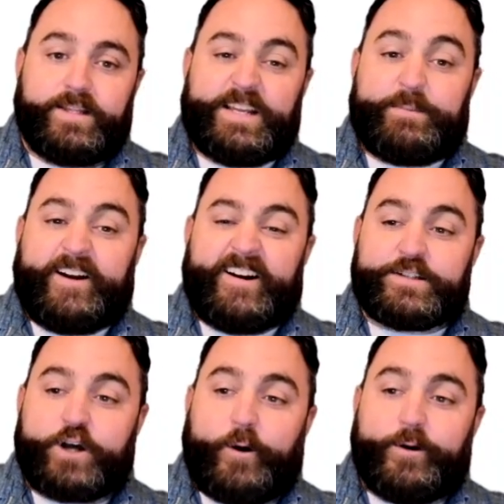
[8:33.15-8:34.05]
Liebherr
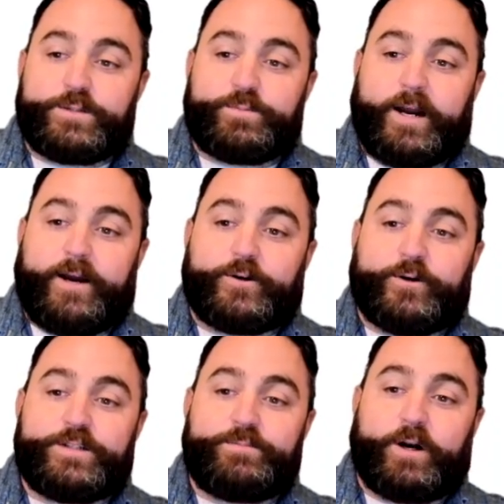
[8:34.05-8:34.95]
has always
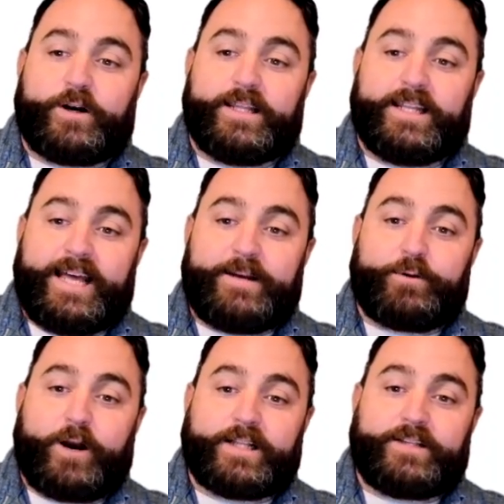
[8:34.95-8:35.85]
prioritized market-led
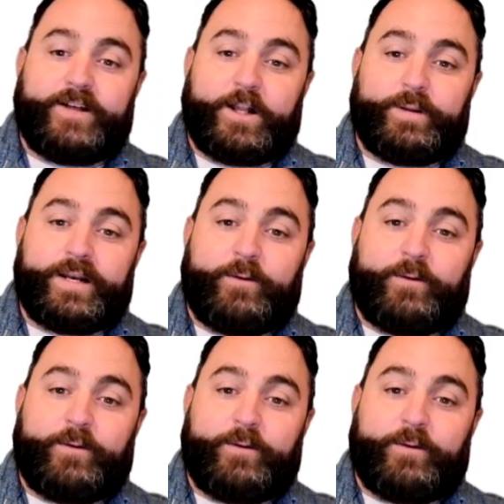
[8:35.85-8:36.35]
product development,